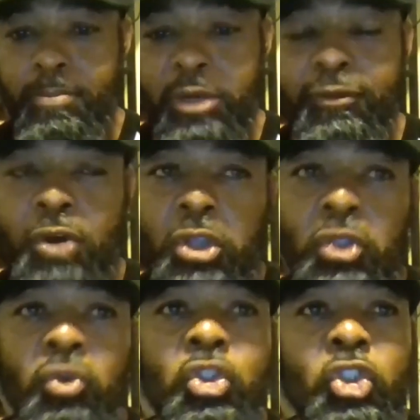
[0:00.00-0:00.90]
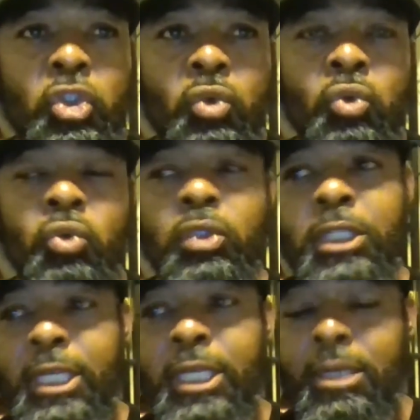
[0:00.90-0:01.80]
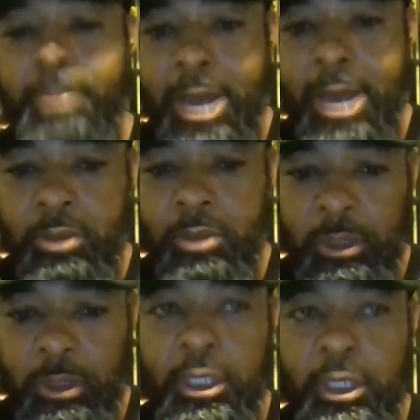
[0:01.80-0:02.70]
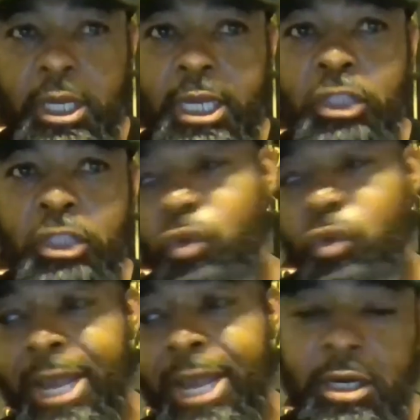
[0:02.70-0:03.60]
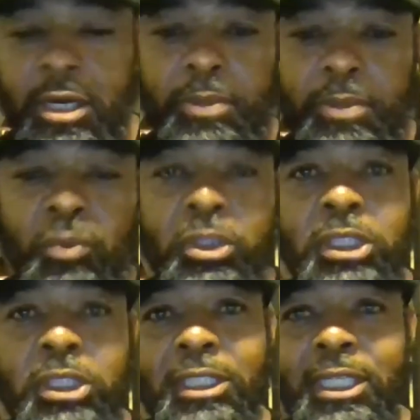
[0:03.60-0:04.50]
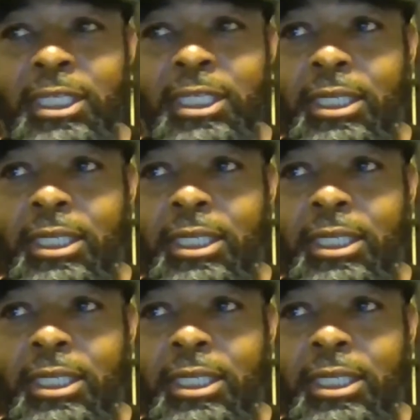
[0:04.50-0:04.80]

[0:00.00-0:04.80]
But far as though the shoes and the pocketbooks is through that company, which is in